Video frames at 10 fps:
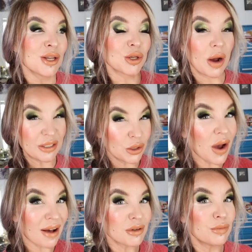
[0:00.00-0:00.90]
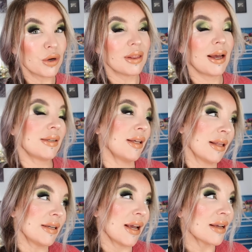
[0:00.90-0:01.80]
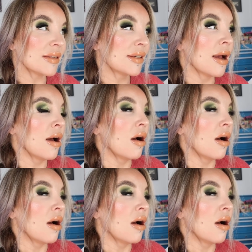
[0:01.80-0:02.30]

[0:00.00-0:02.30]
So I do have to put that to the test.